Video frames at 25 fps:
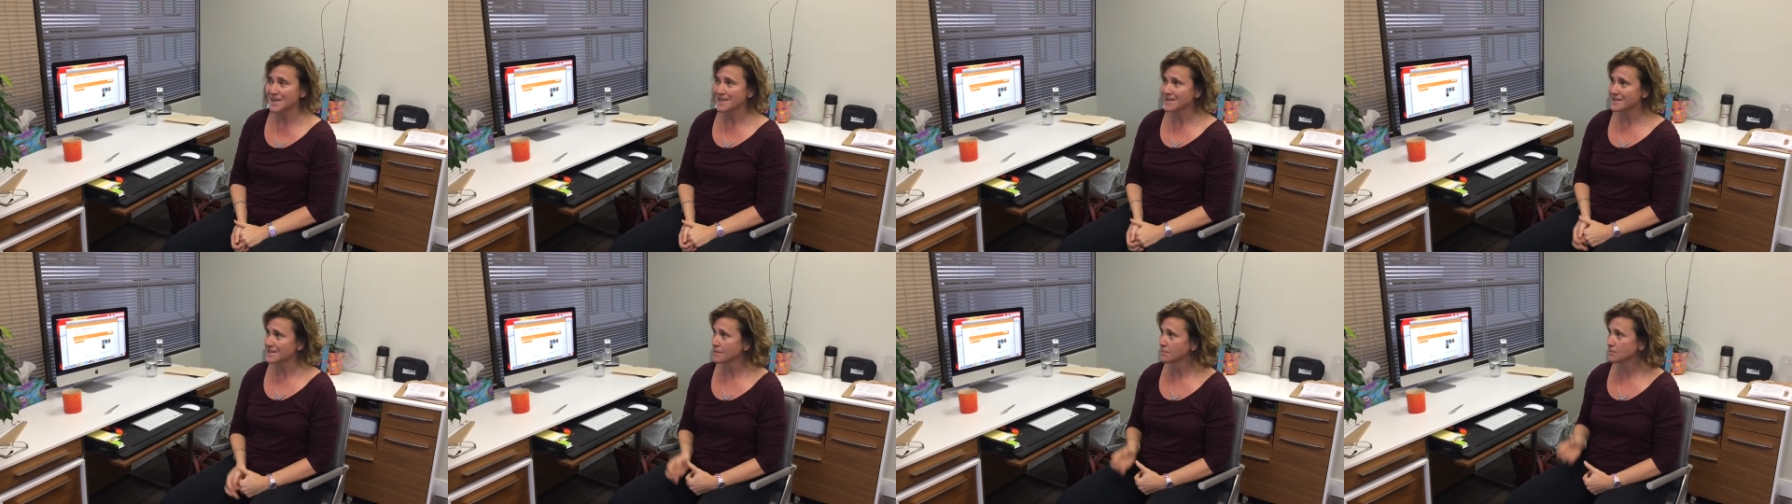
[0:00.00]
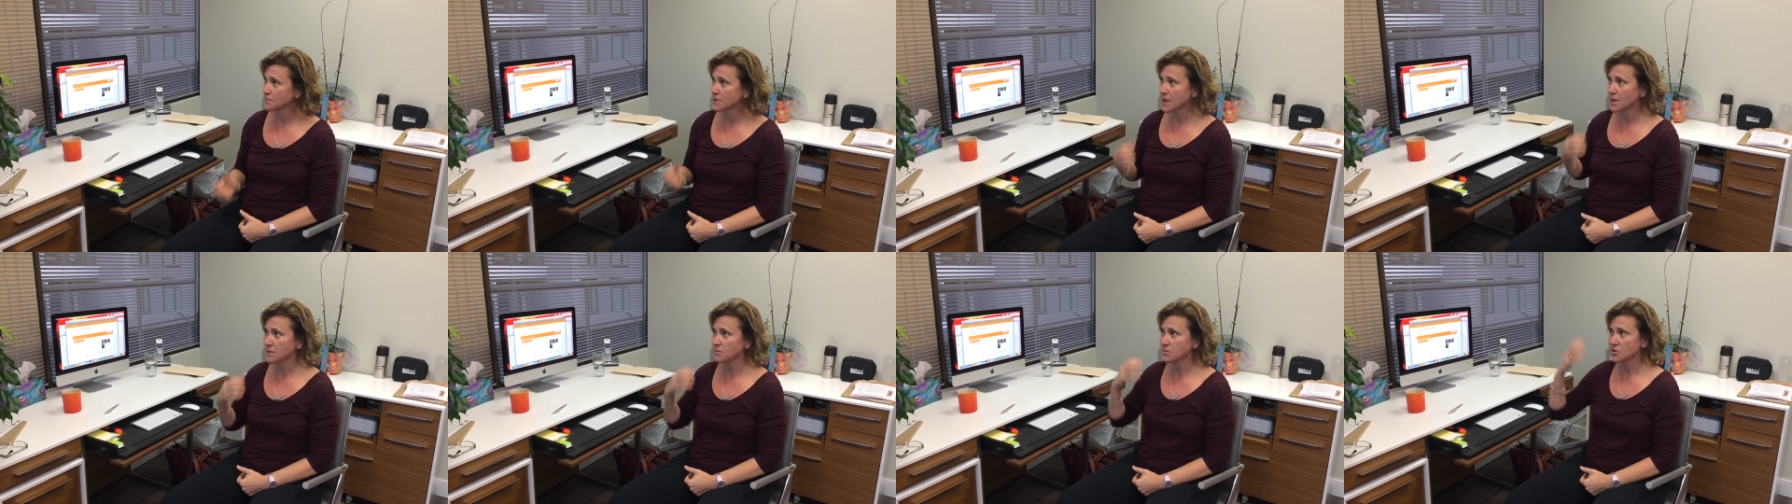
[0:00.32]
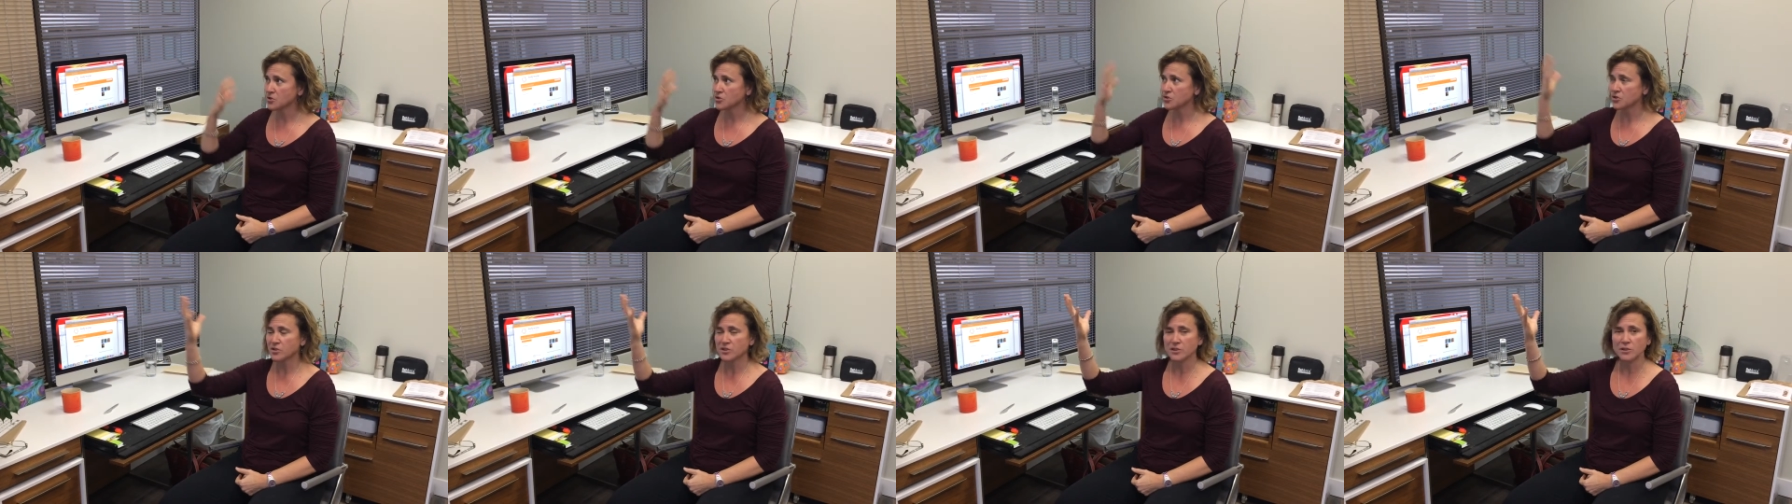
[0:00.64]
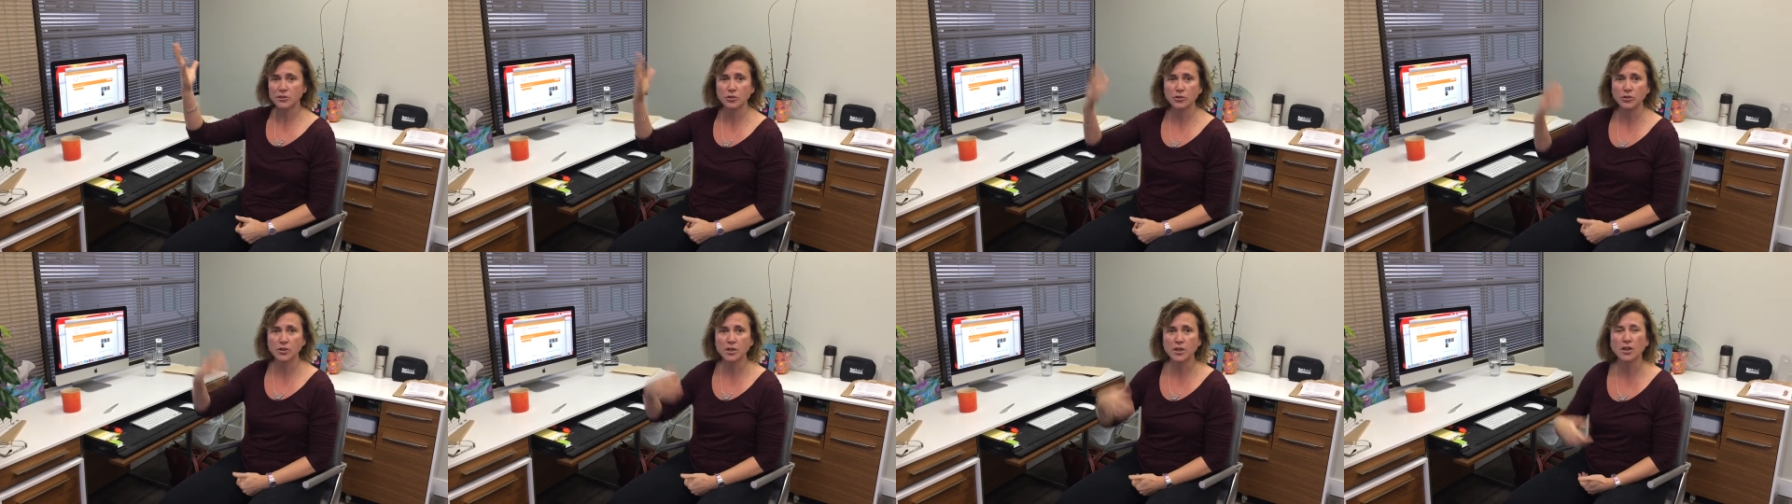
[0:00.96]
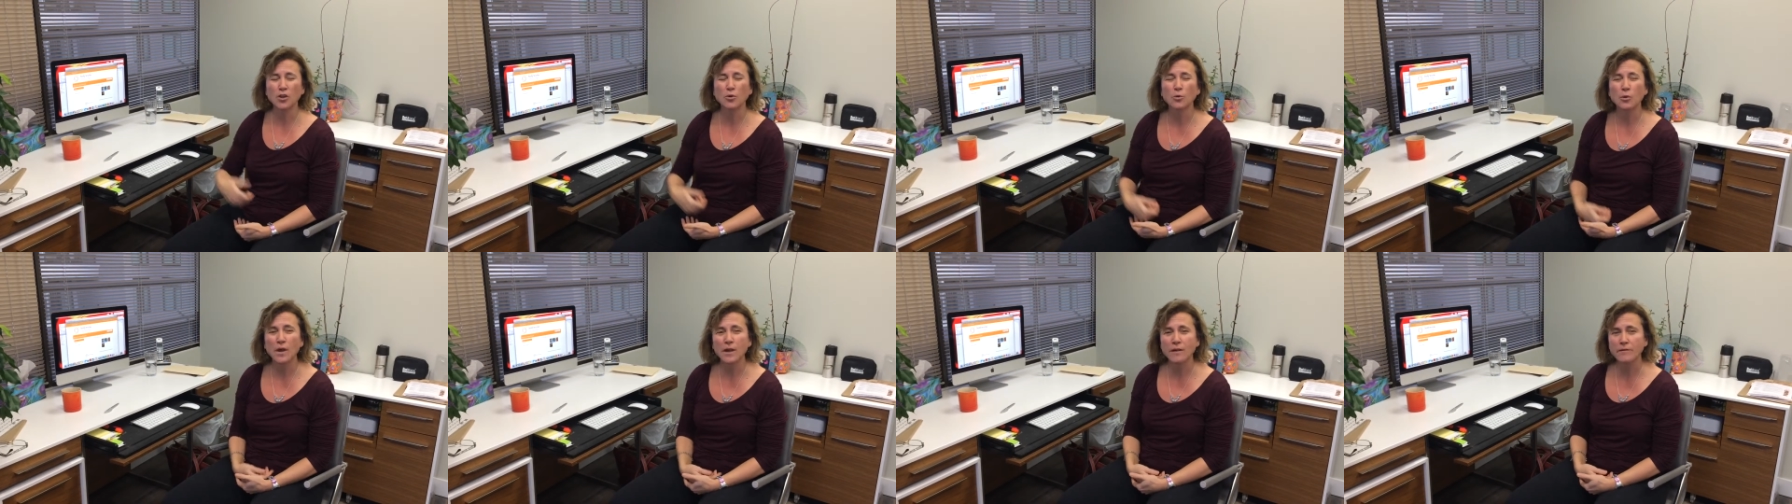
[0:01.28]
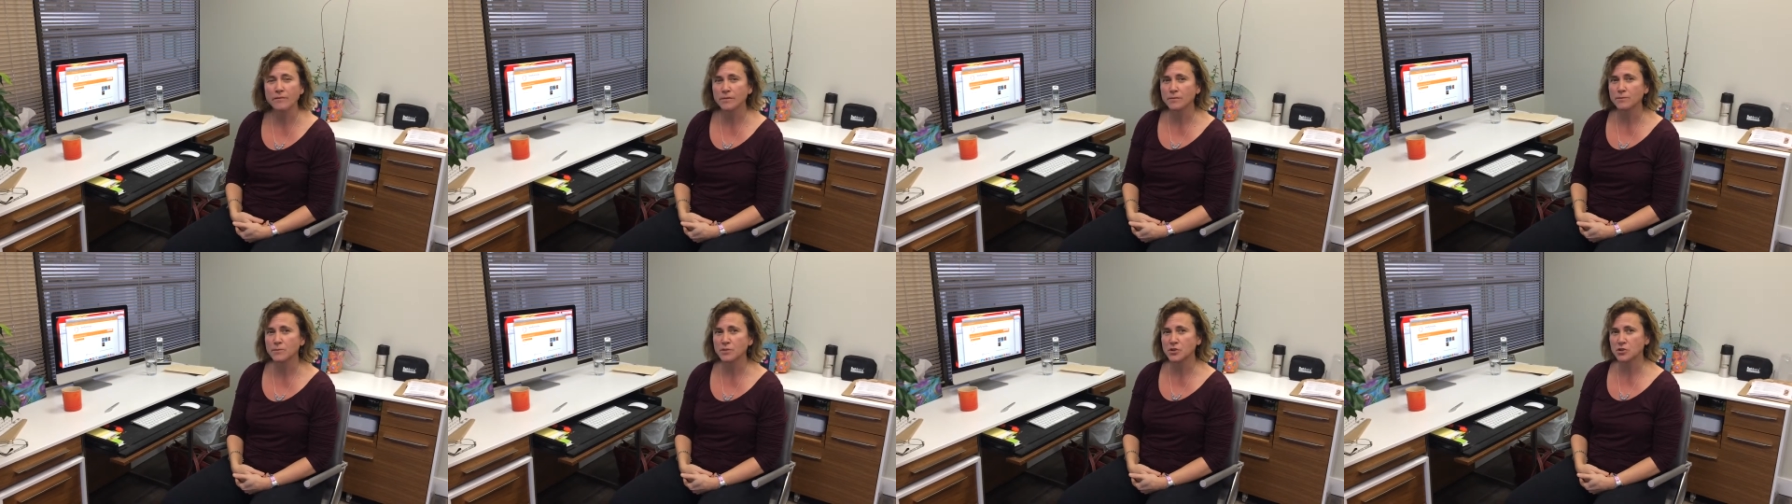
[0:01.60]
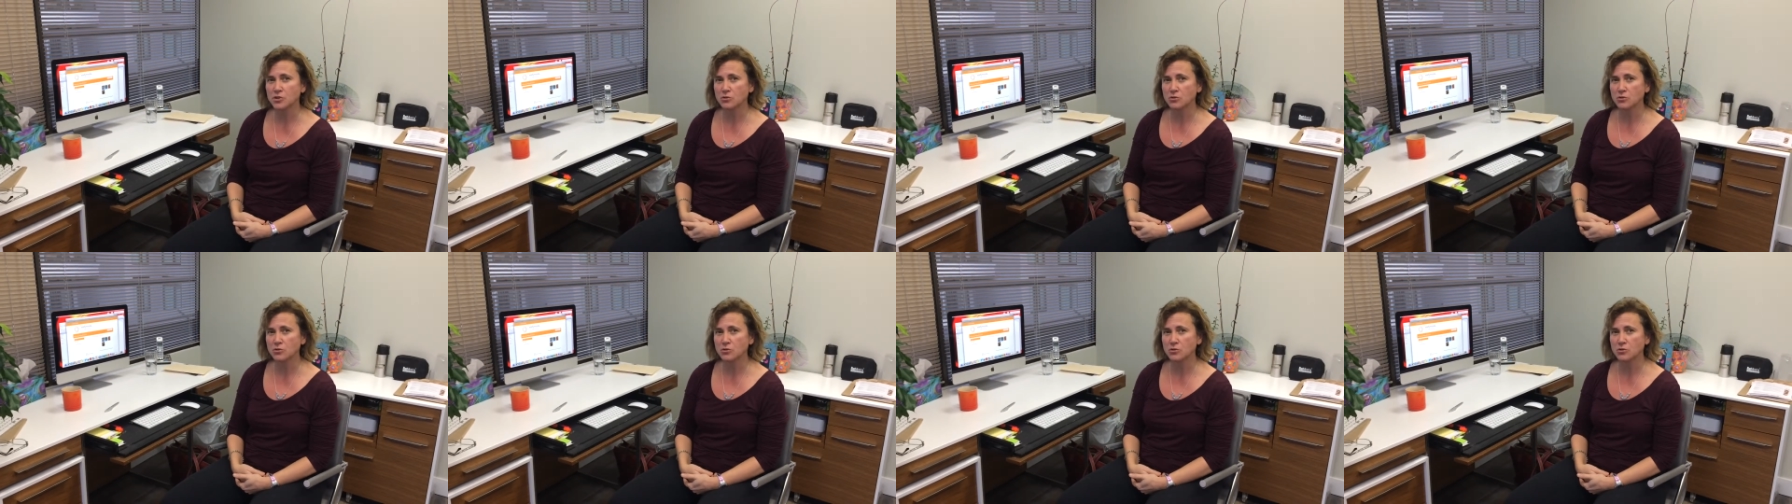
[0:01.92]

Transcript: Sometimes it's just looking away from the